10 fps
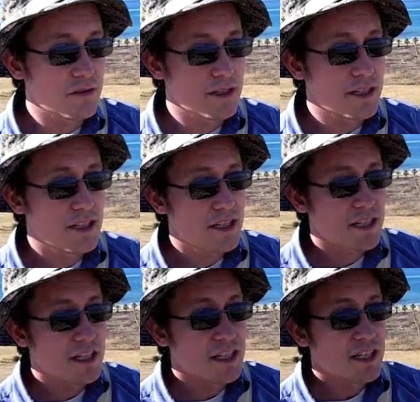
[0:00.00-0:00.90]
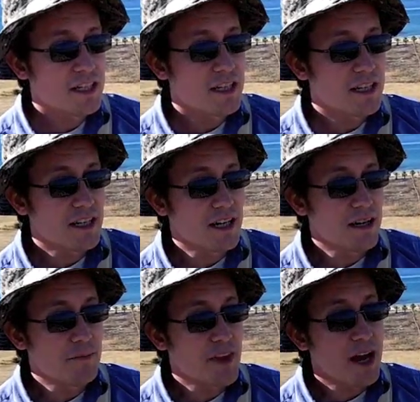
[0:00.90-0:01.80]
good
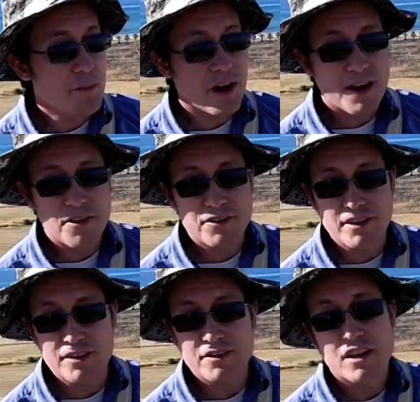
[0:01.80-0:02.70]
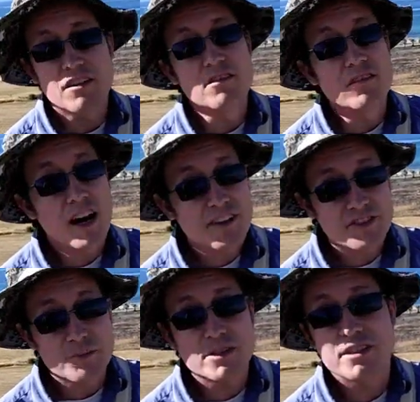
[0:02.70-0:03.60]
hypothesis.
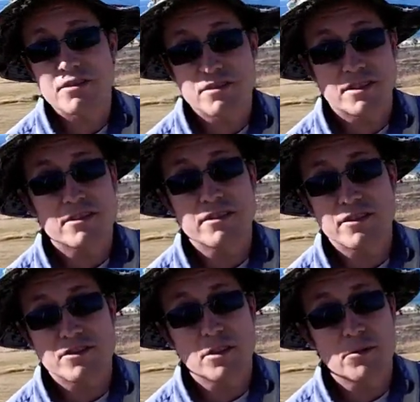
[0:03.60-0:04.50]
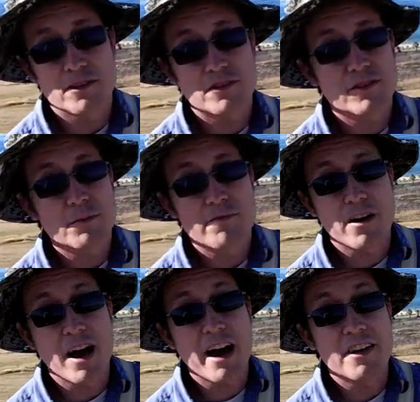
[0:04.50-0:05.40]
Lots of material here on the slopes. These are some of our
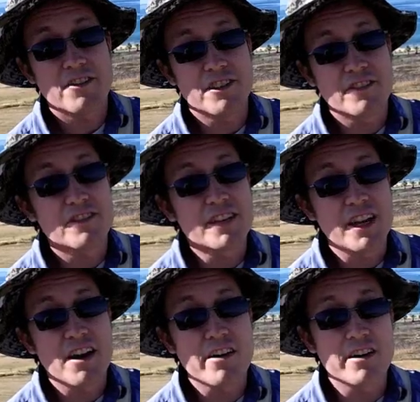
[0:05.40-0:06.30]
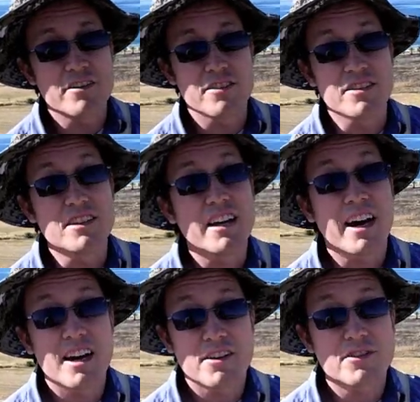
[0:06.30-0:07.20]
highest density areas in the
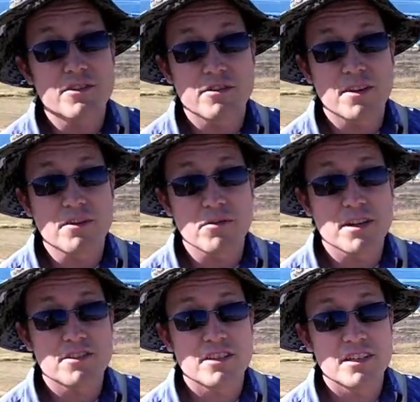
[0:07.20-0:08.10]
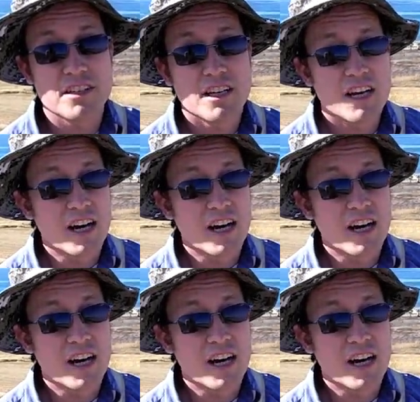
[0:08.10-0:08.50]
entire survey region,